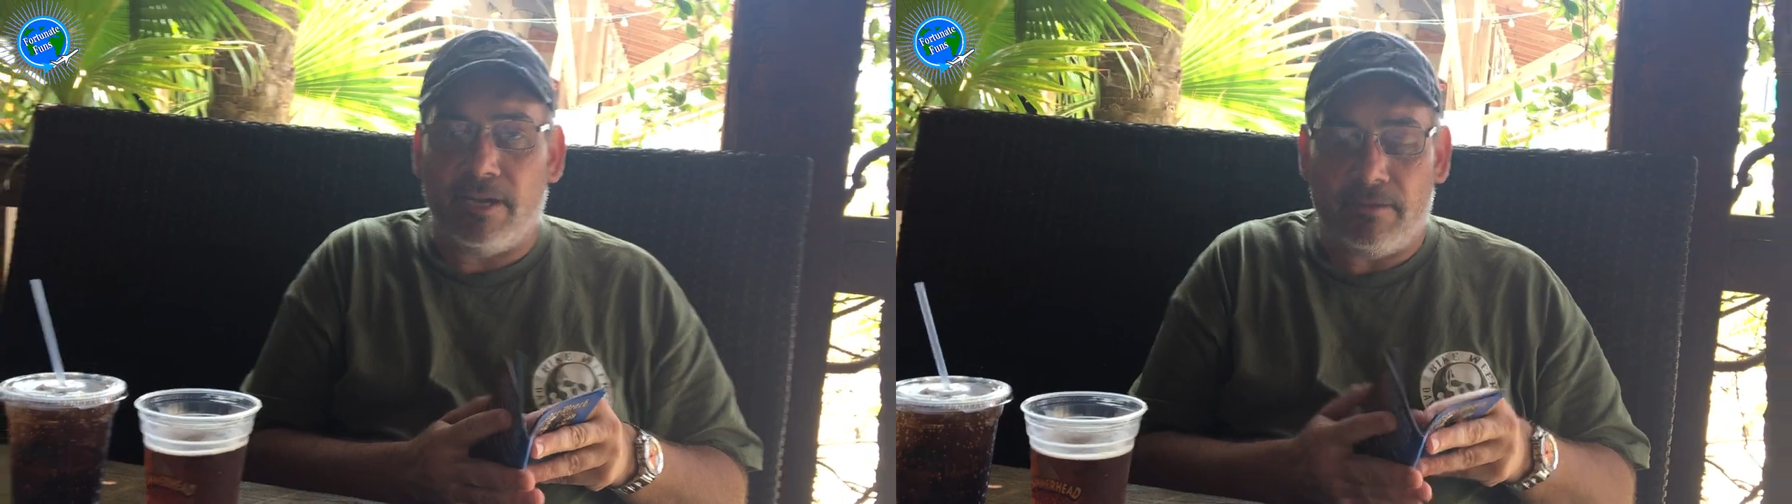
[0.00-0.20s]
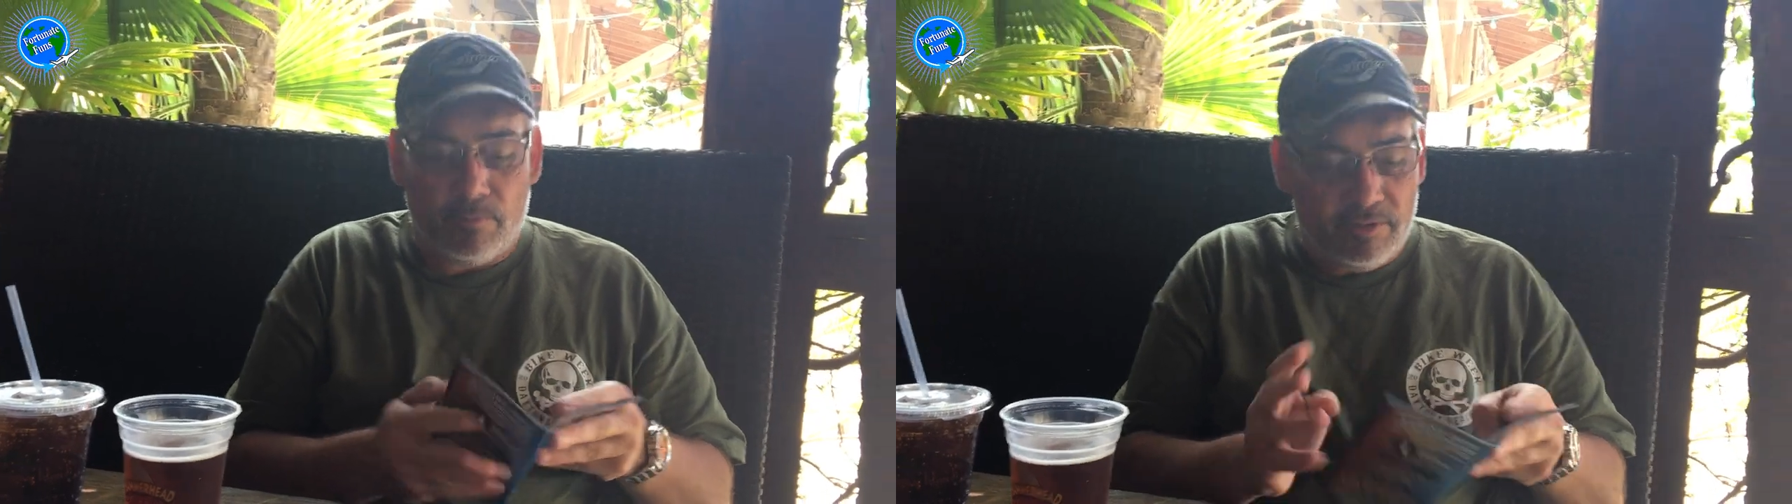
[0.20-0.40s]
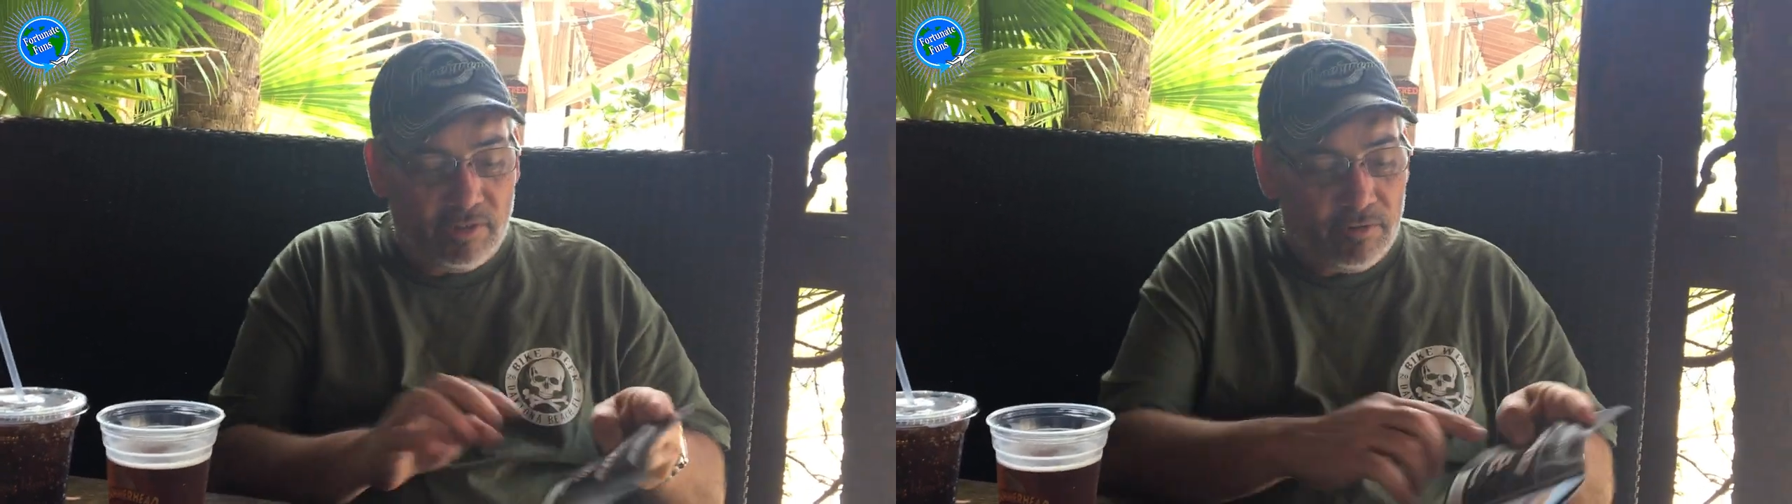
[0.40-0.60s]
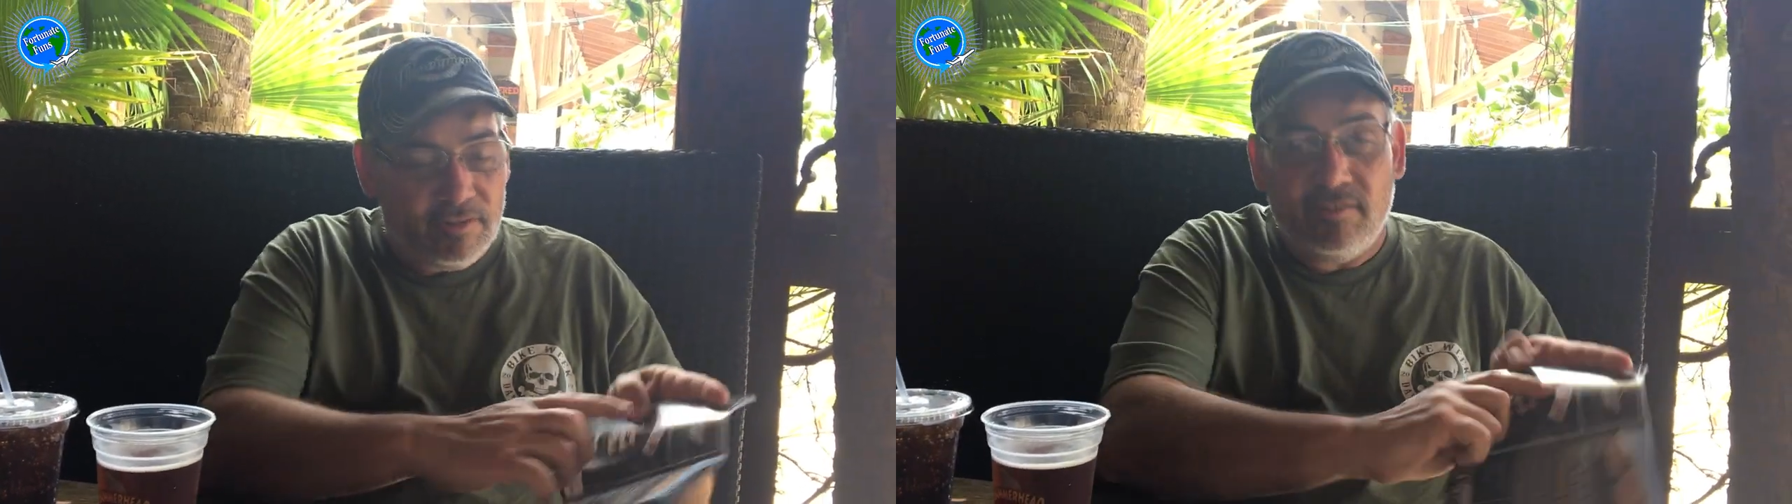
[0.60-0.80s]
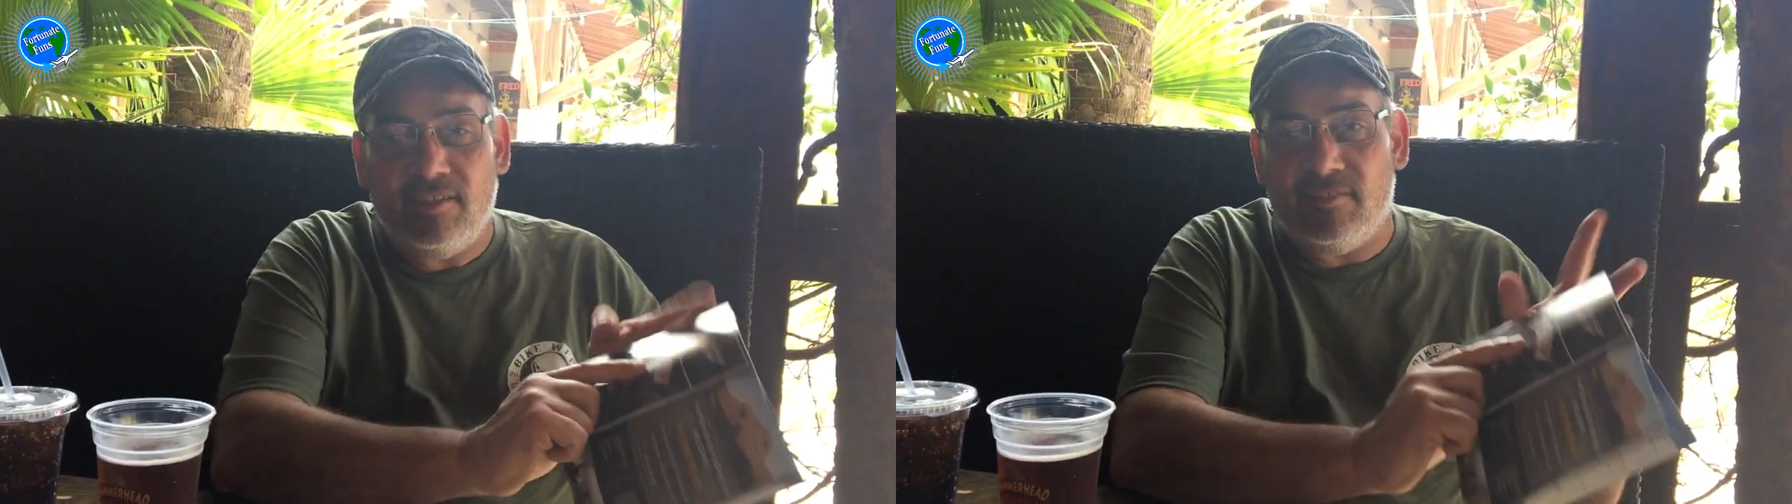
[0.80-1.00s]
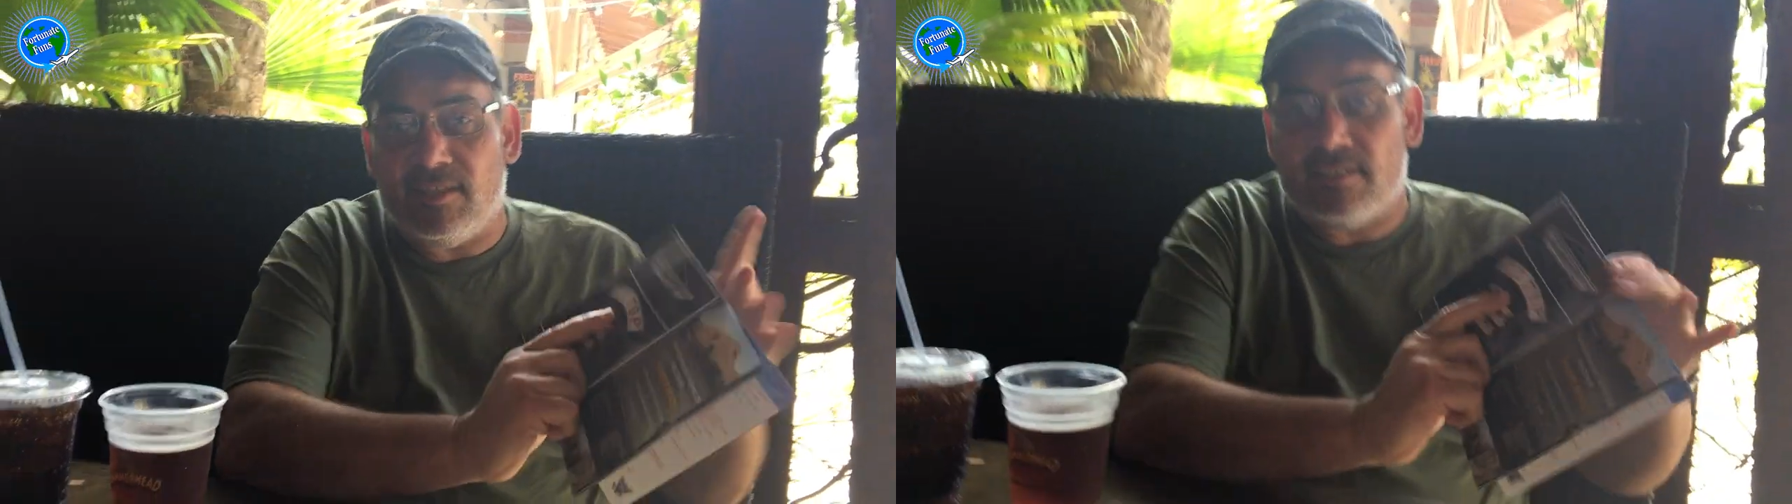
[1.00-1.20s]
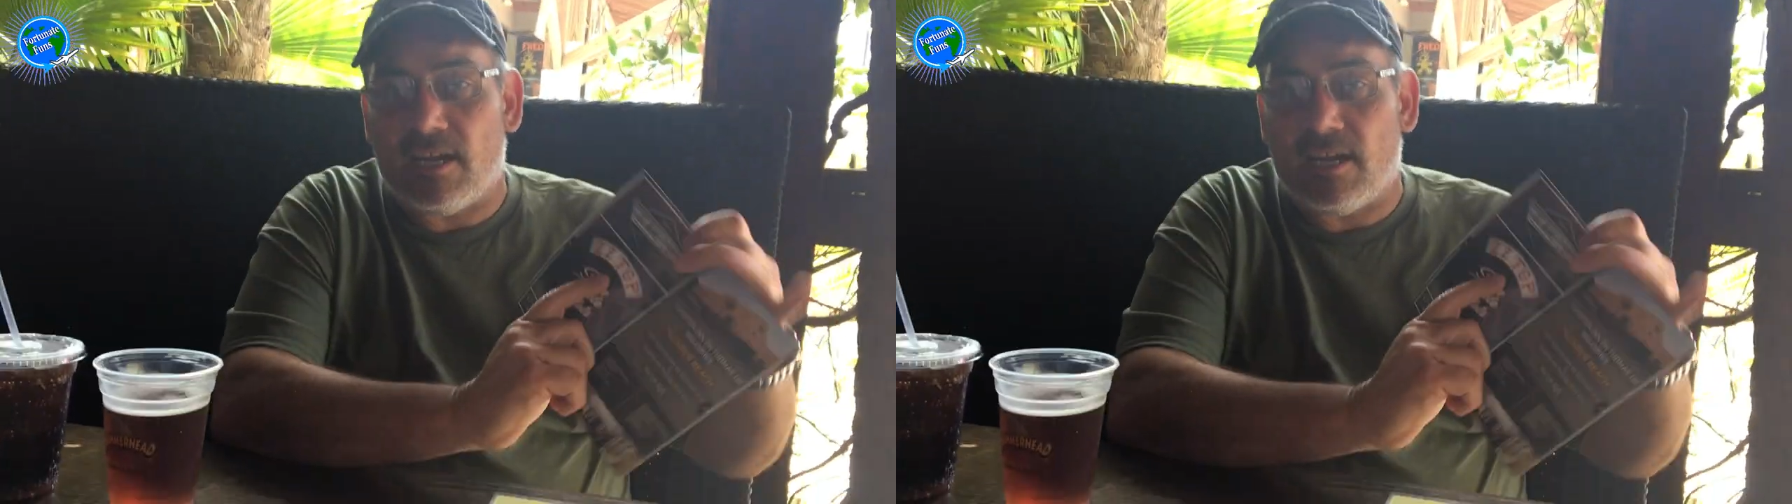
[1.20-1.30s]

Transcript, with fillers: great. We saw ZZ